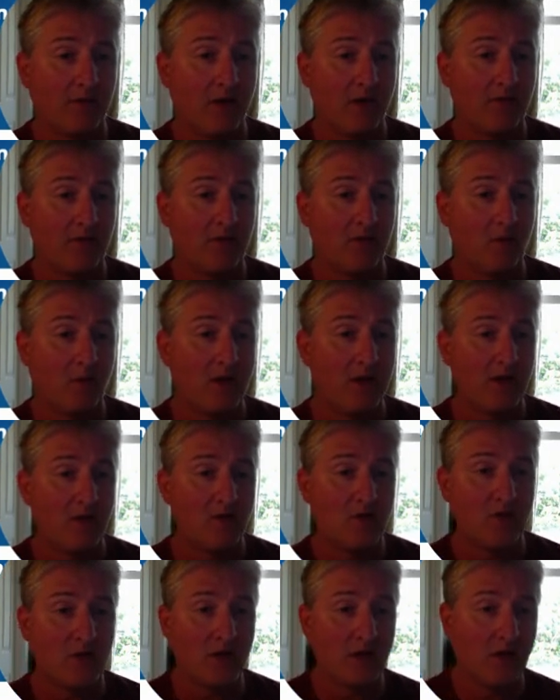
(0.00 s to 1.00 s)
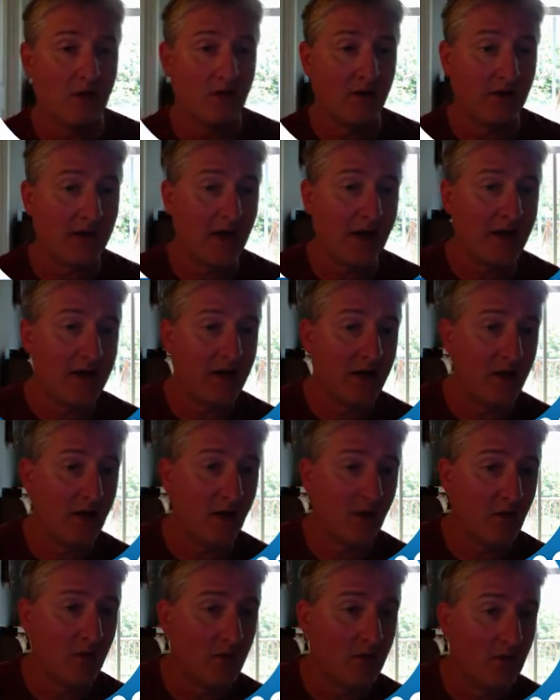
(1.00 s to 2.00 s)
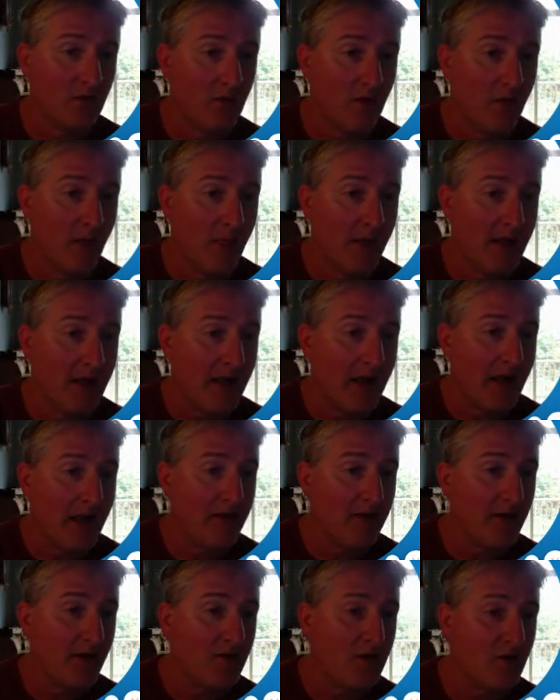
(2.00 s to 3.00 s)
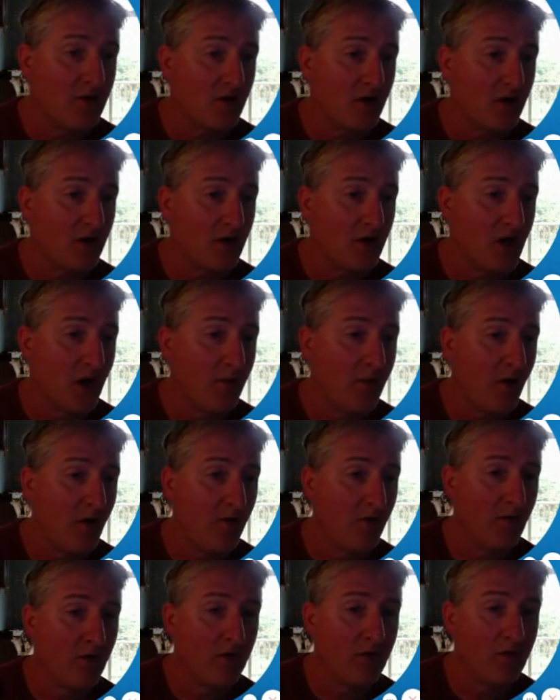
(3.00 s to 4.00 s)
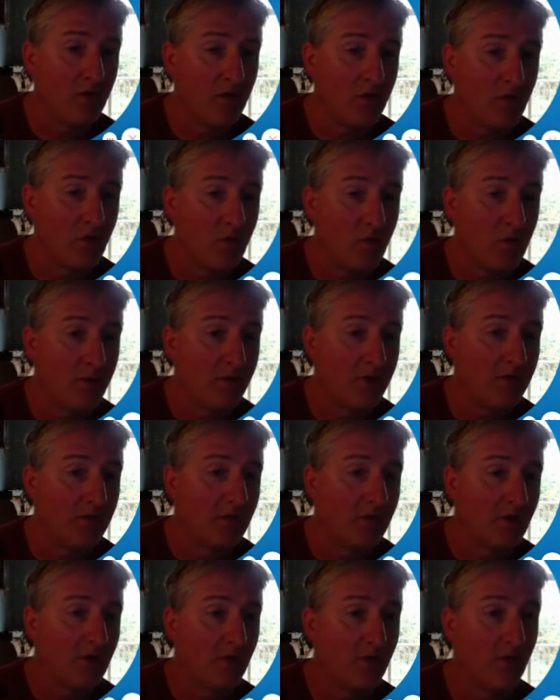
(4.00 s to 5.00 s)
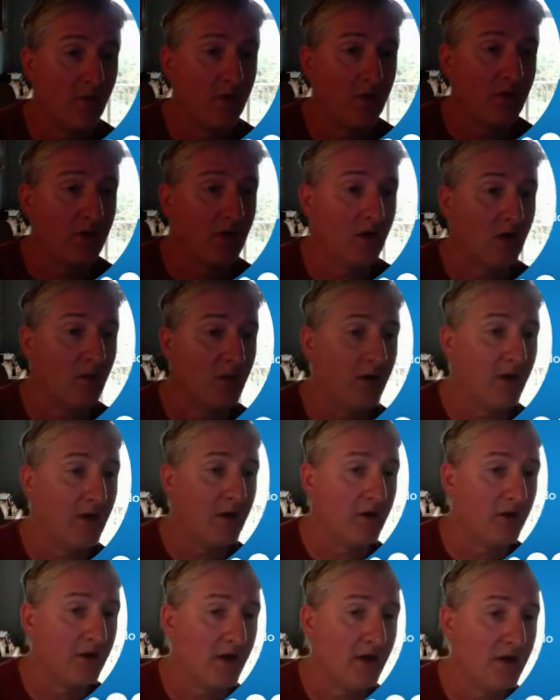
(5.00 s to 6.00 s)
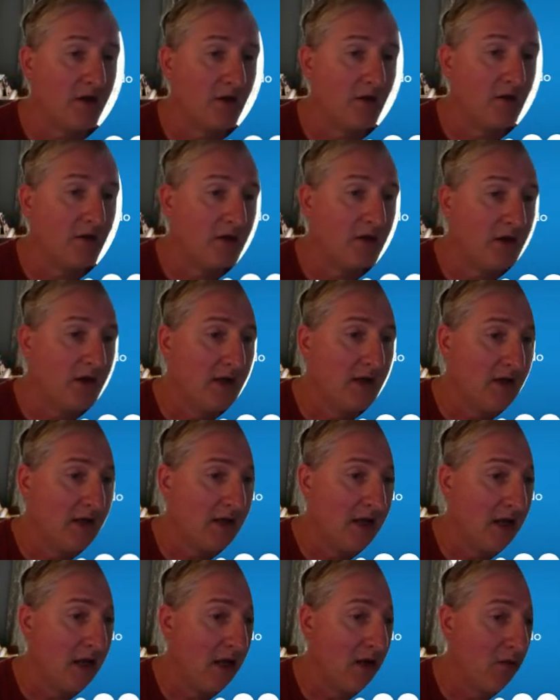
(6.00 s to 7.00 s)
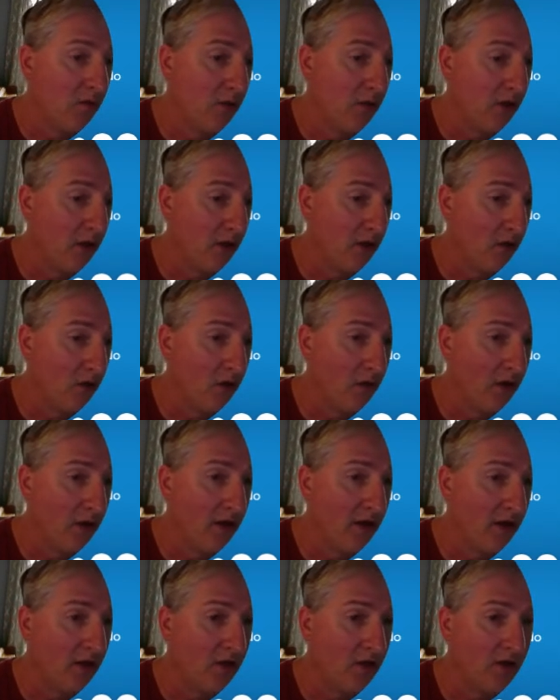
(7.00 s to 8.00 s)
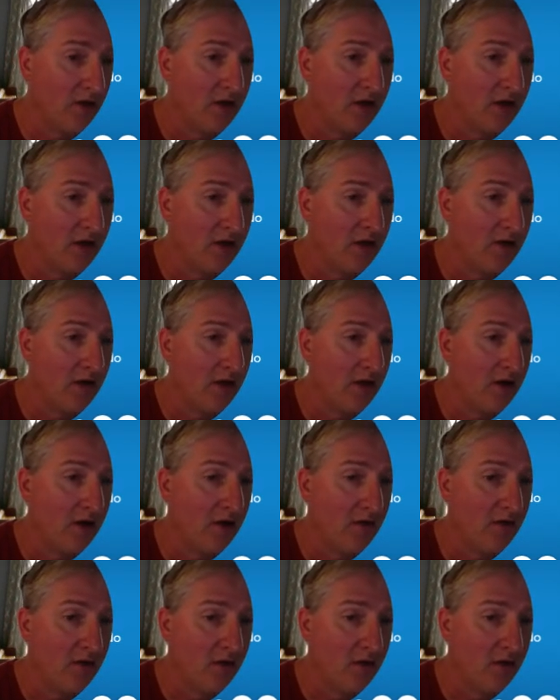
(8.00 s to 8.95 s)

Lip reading: there's a way that you can click on here, and then you can come over to, let me see here, but quicker, we're going to click on here, and we can go ahead and look in here and